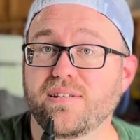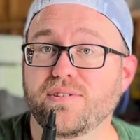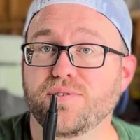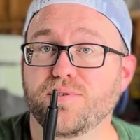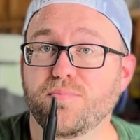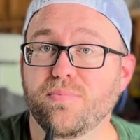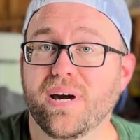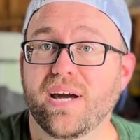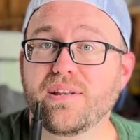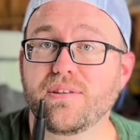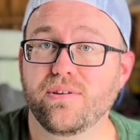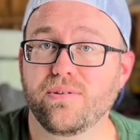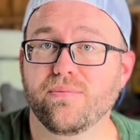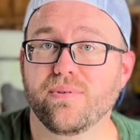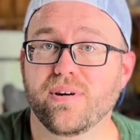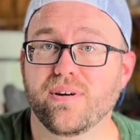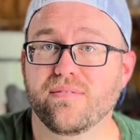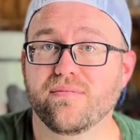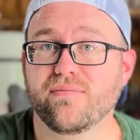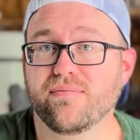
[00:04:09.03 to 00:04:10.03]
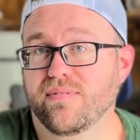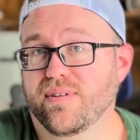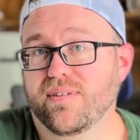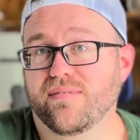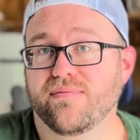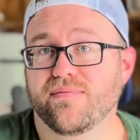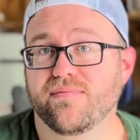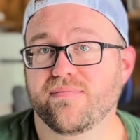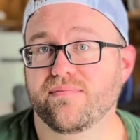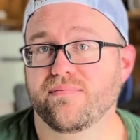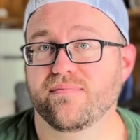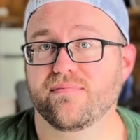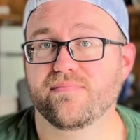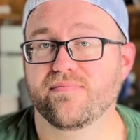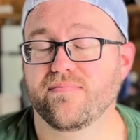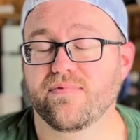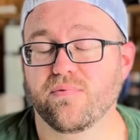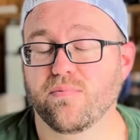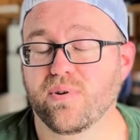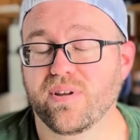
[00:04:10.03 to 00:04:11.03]
to buy new of if,
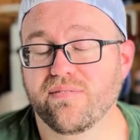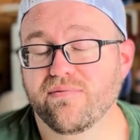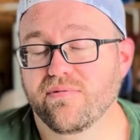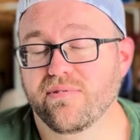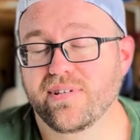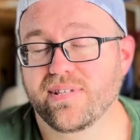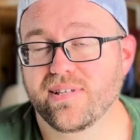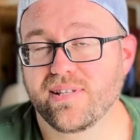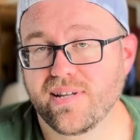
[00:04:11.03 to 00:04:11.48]
for whatever reason,